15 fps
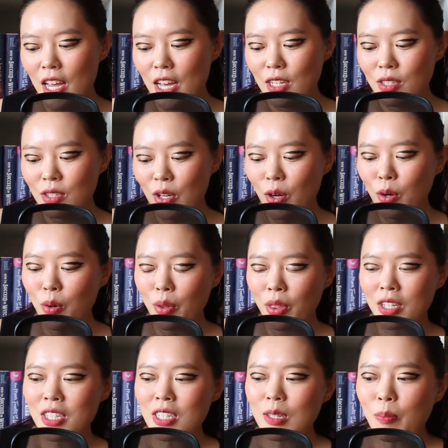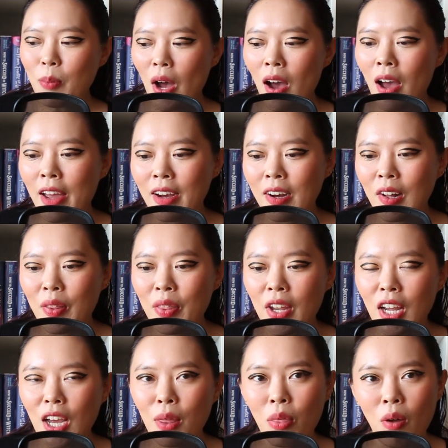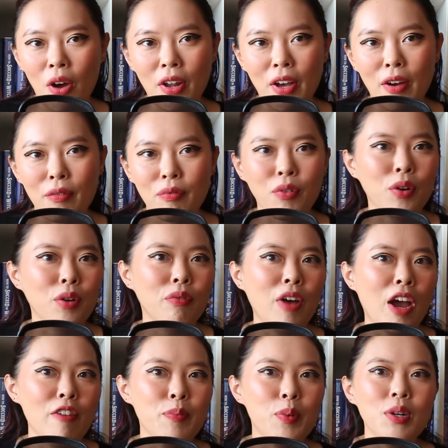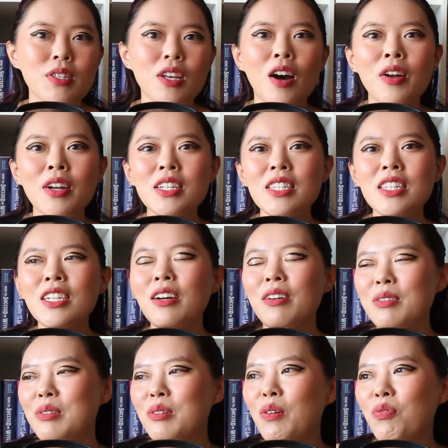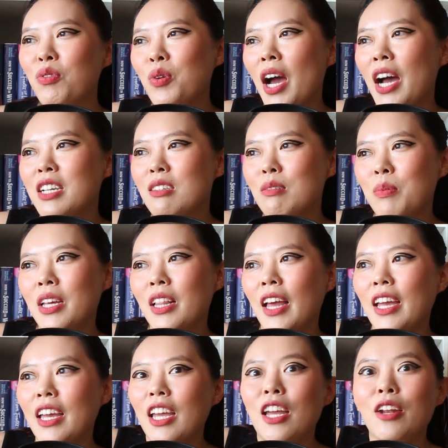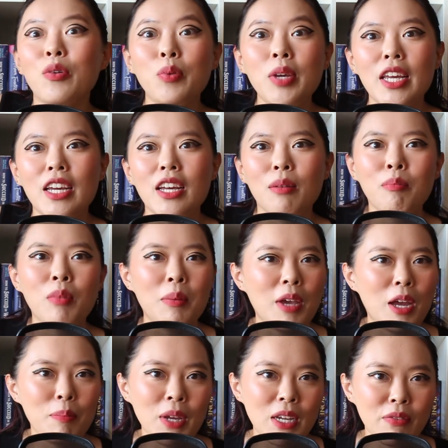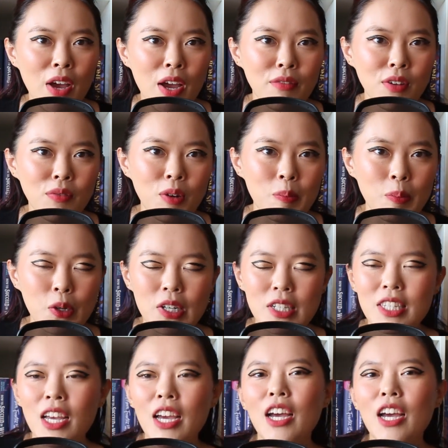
So, this is a pile that I thought of for 5 books. Honestly, also, if you asked me like in a week, maybe I'd pick 5 different books.